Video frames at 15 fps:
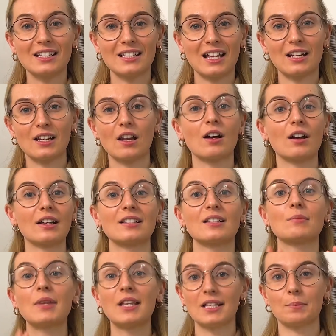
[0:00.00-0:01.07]

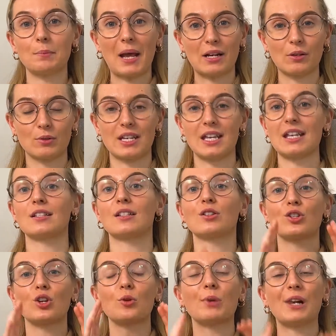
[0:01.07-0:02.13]
deadlines means penalties,
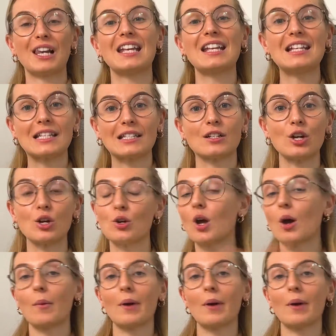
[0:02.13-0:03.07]
so please do go